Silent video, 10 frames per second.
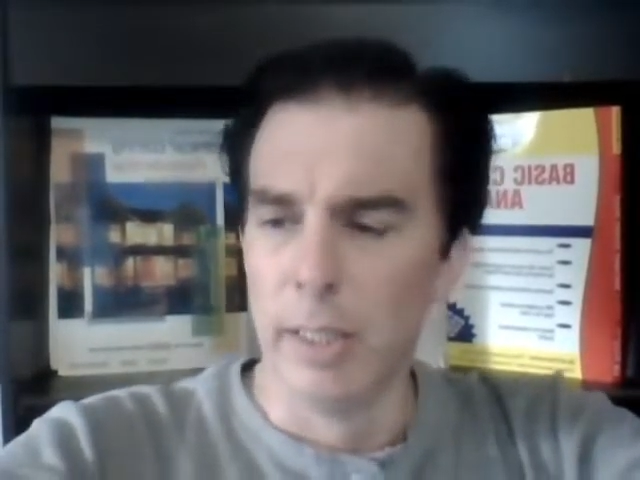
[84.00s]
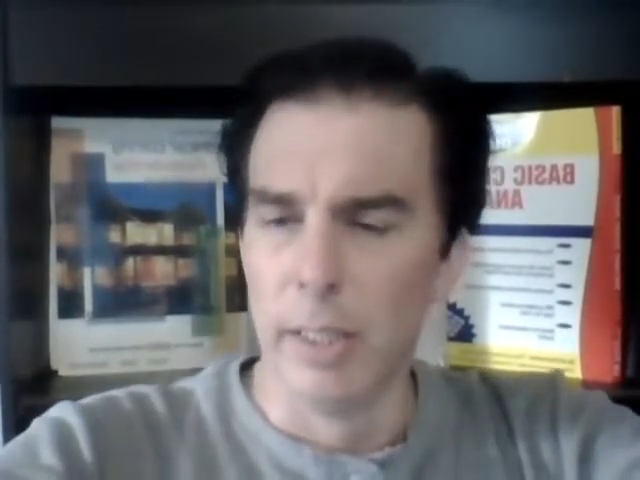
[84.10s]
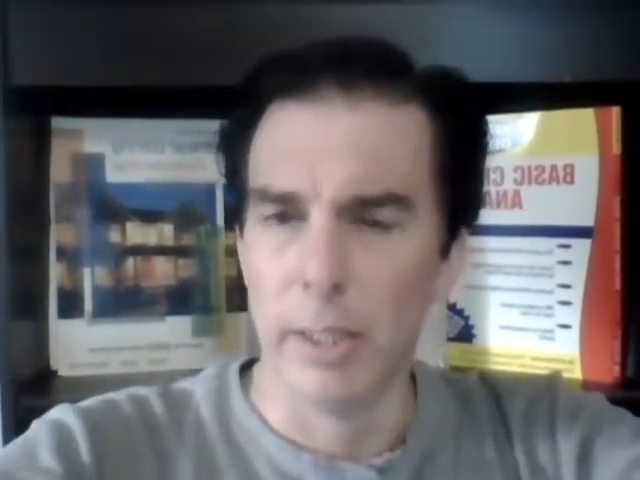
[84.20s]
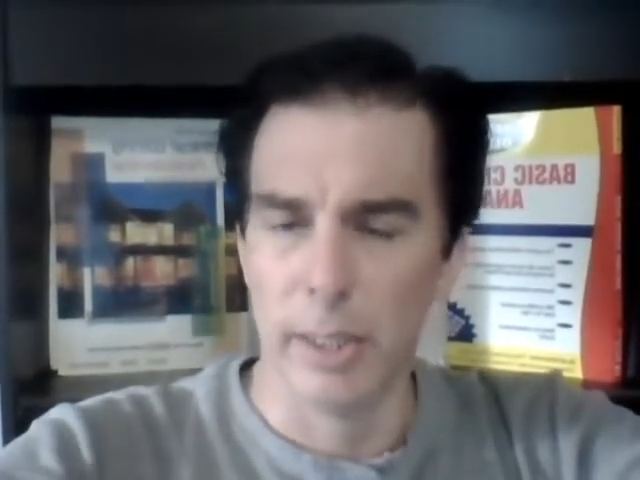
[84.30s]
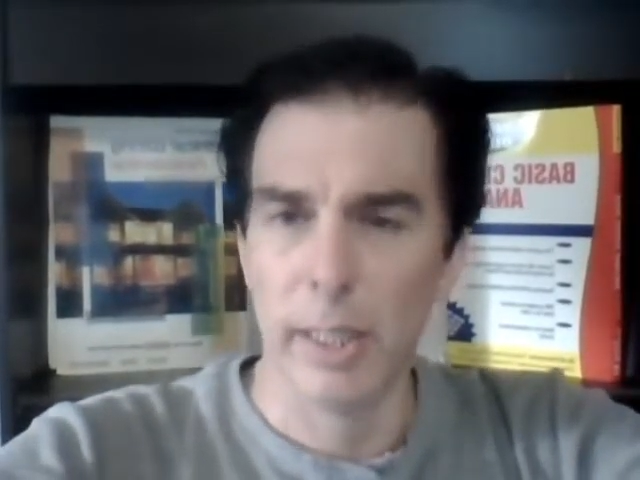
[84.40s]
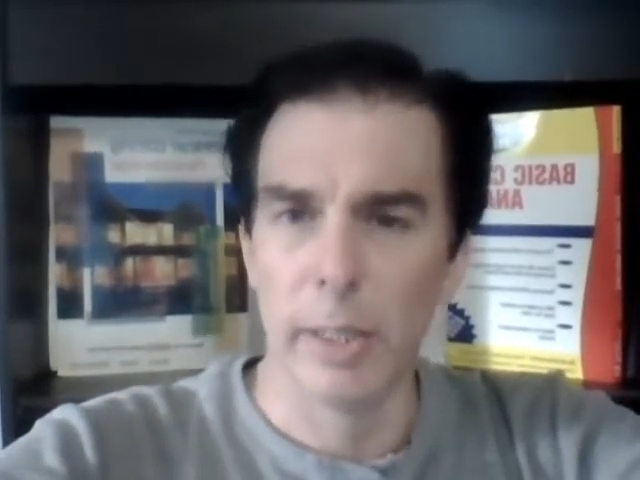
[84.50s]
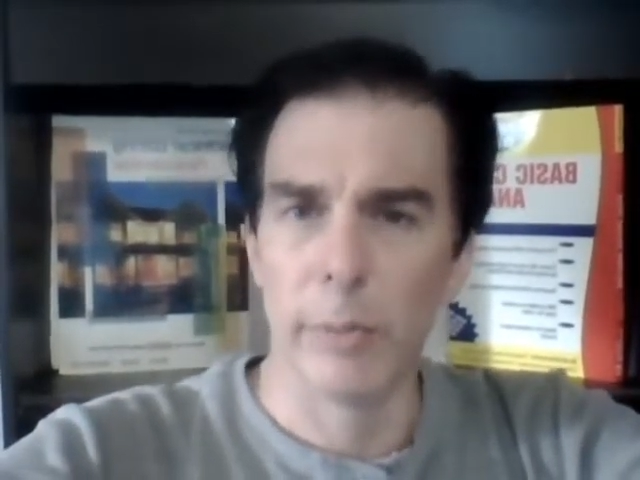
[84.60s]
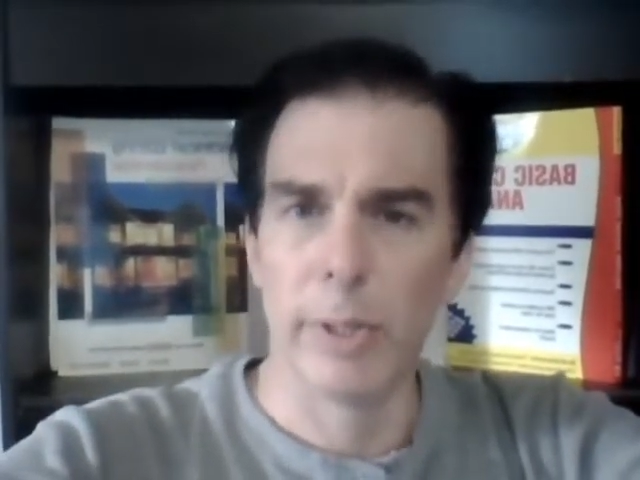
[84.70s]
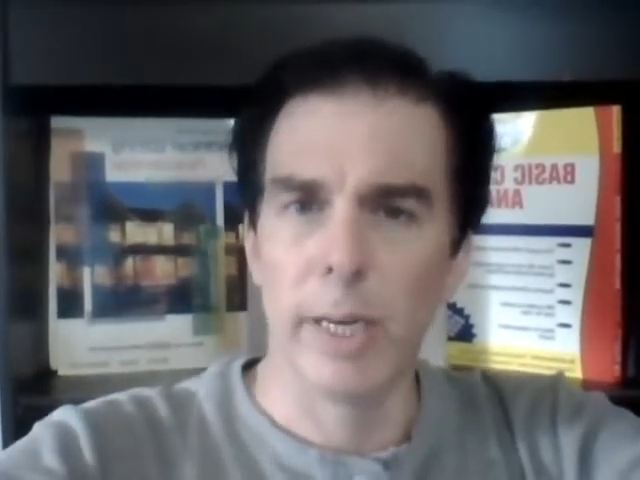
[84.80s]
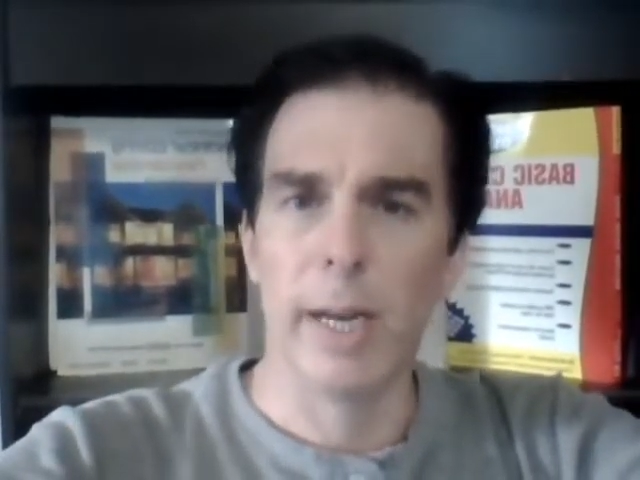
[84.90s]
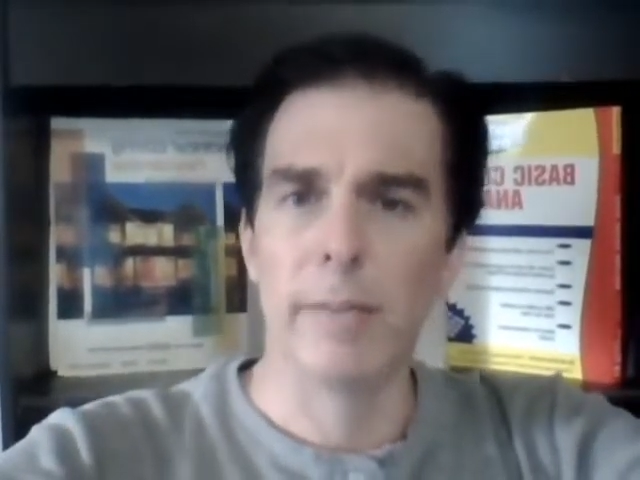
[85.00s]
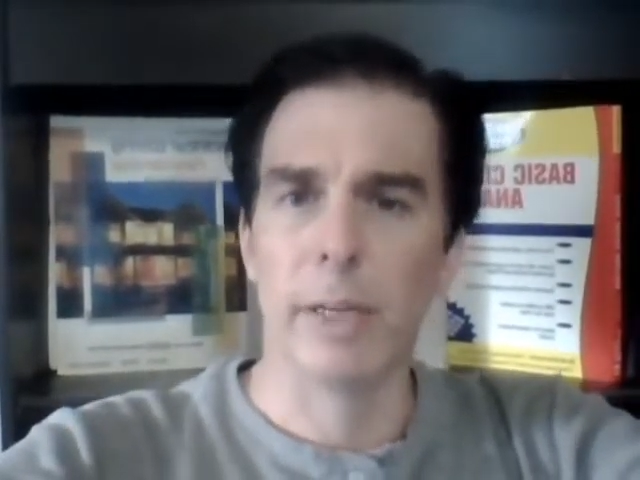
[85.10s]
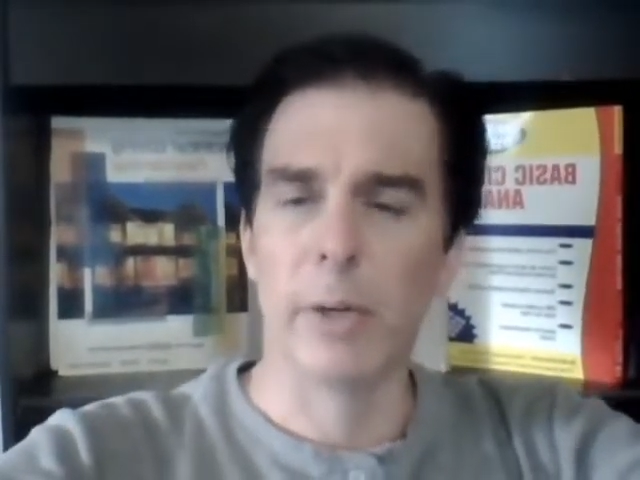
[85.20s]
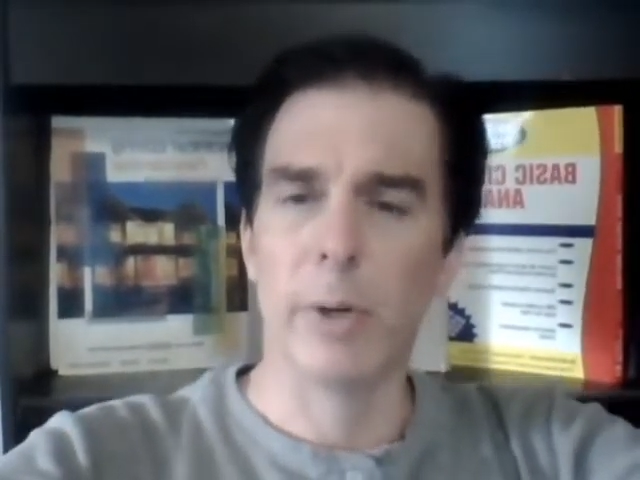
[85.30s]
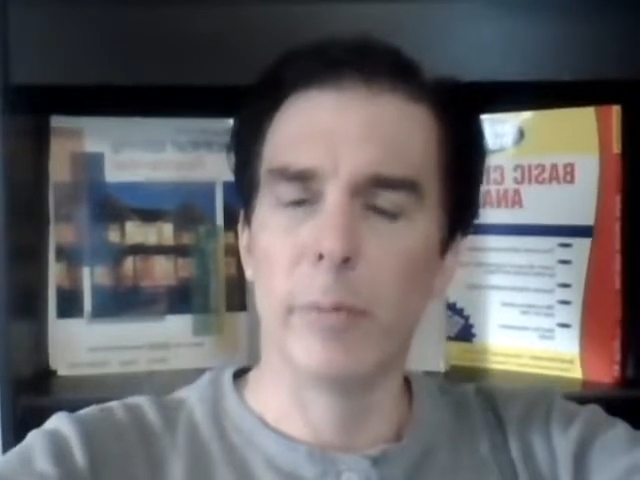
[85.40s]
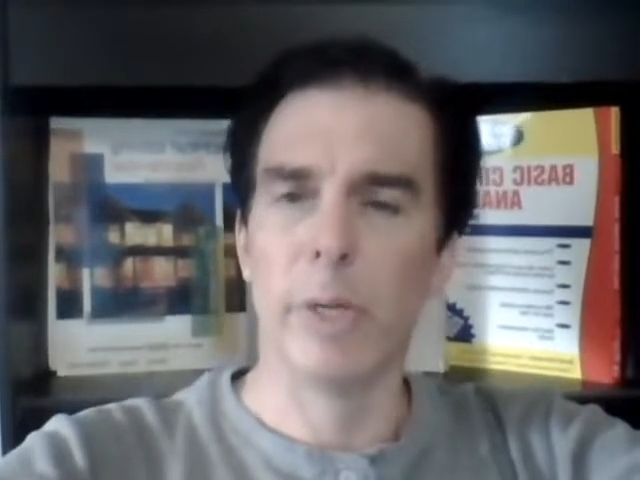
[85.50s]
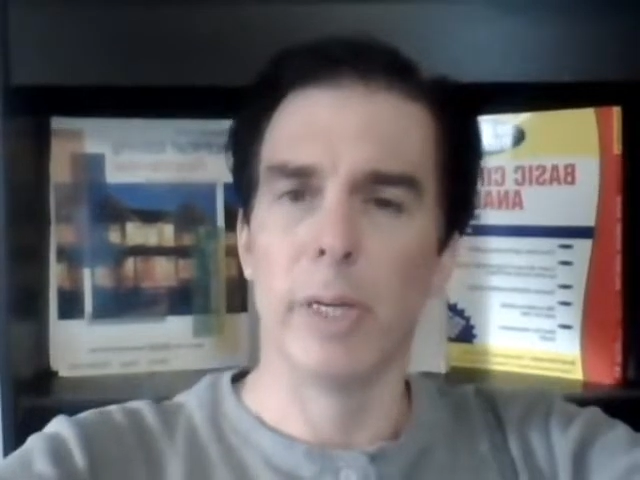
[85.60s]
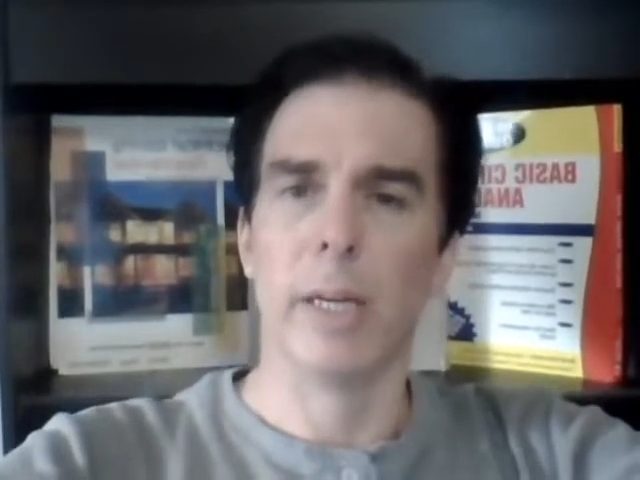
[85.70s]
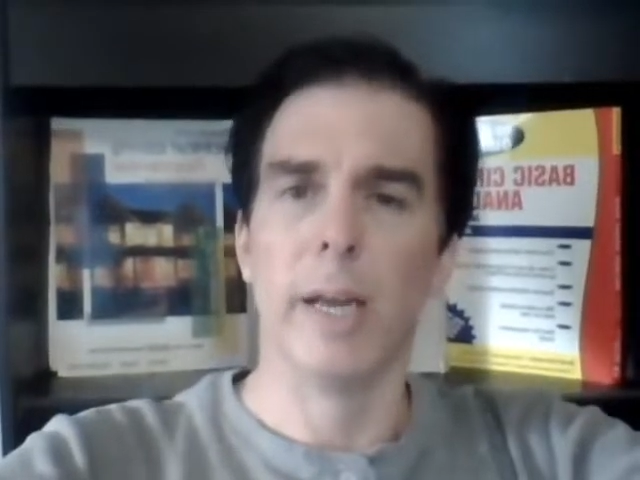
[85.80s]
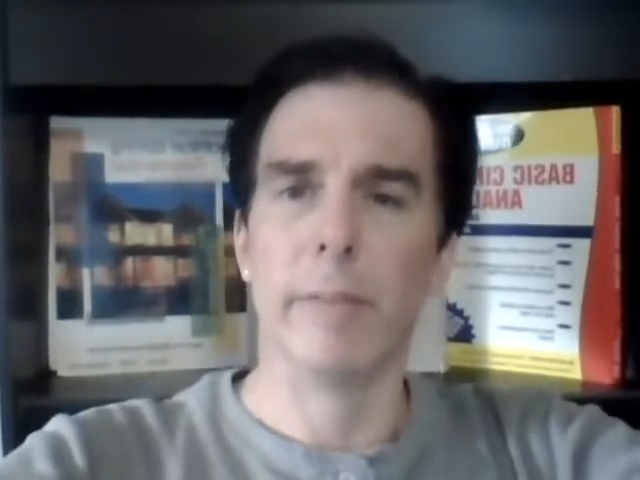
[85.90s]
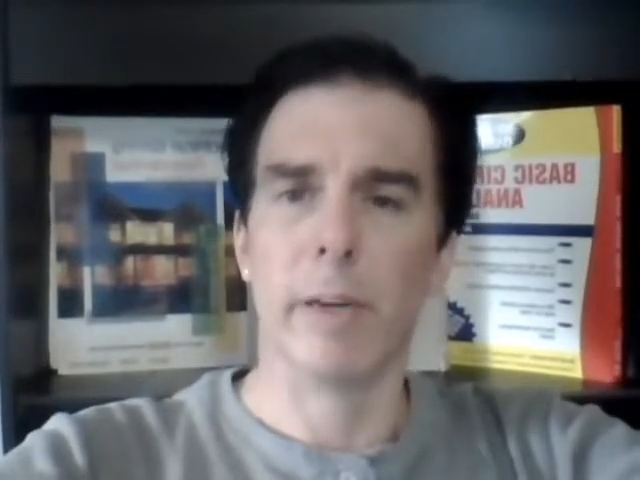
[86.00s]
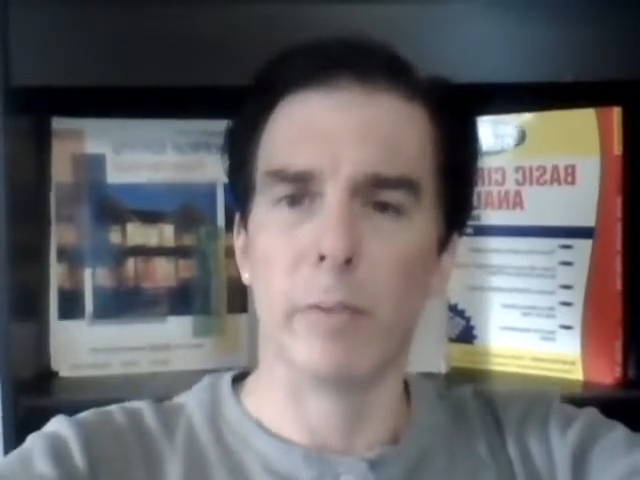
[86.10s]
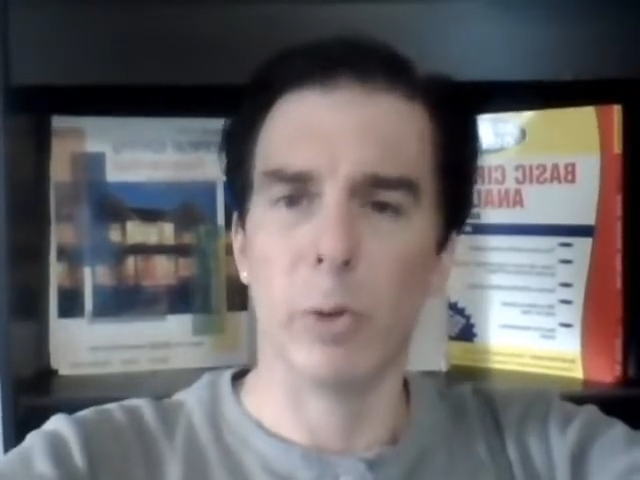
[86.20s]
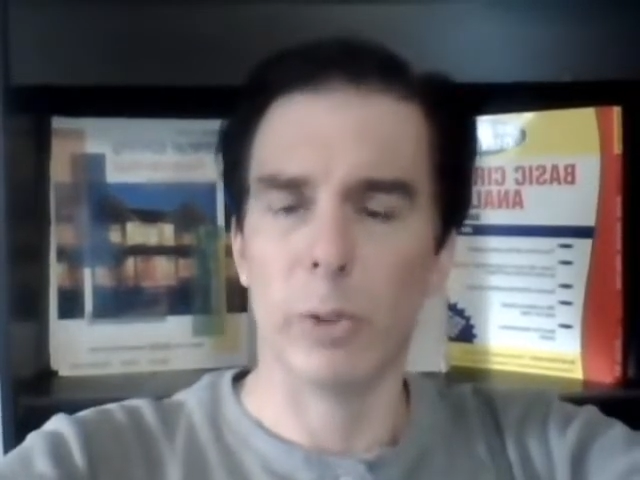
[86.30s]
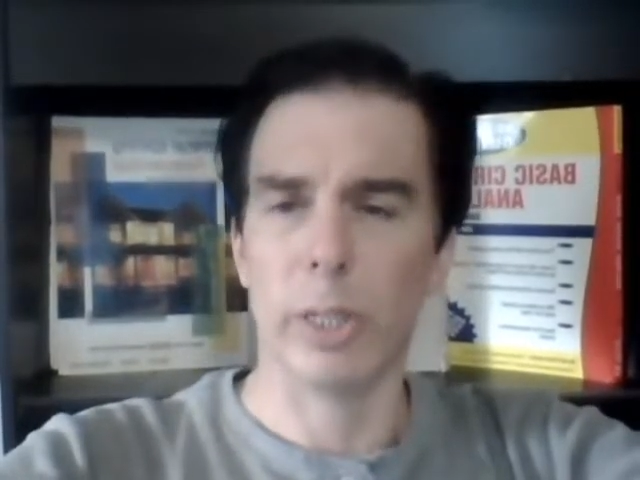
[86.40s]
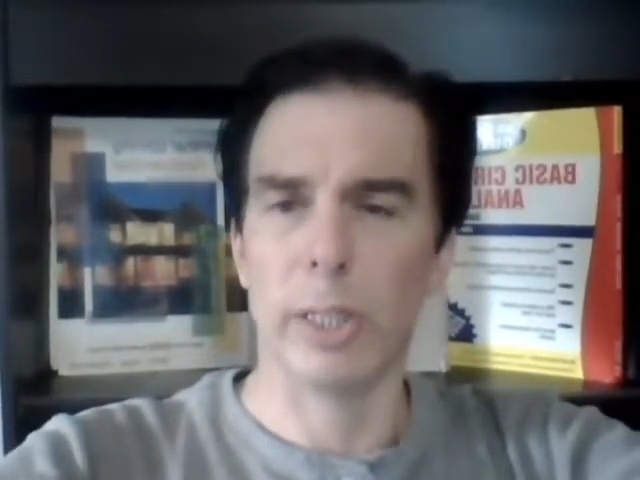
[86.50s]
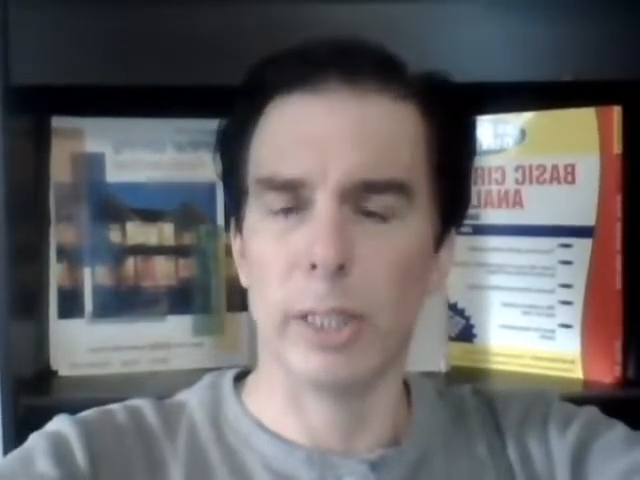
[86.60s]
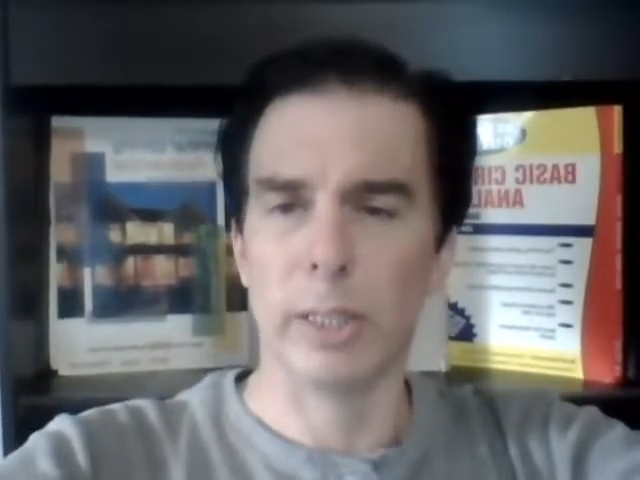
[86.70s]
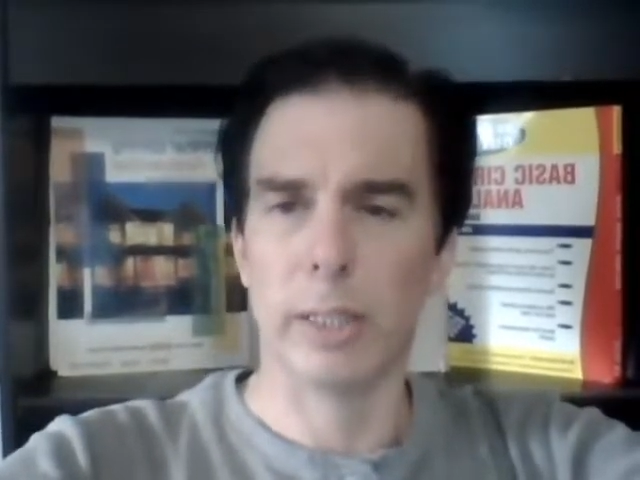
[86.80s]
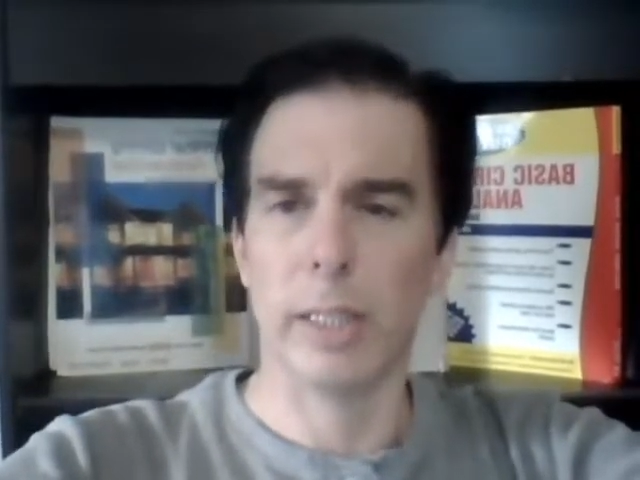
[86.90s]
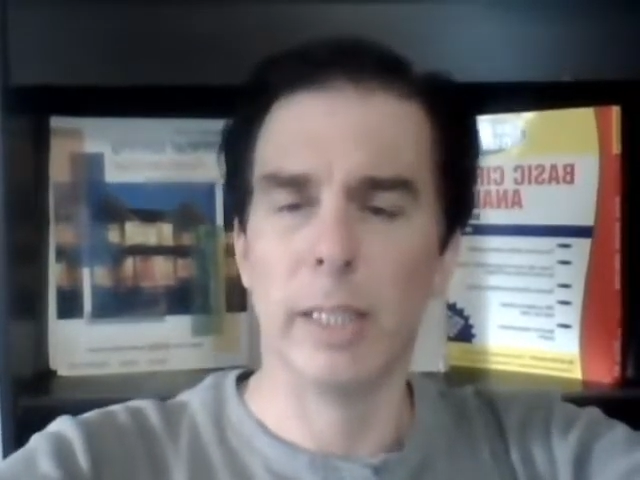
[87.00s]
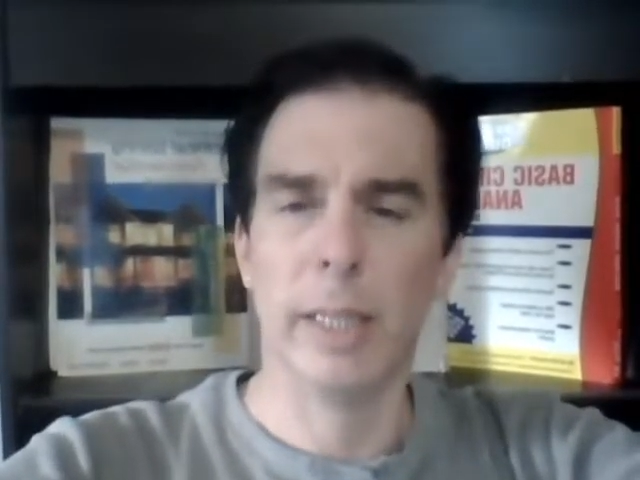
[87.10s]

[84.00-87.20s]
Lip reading: you're dealing with the heavier equipment and heavier voltages.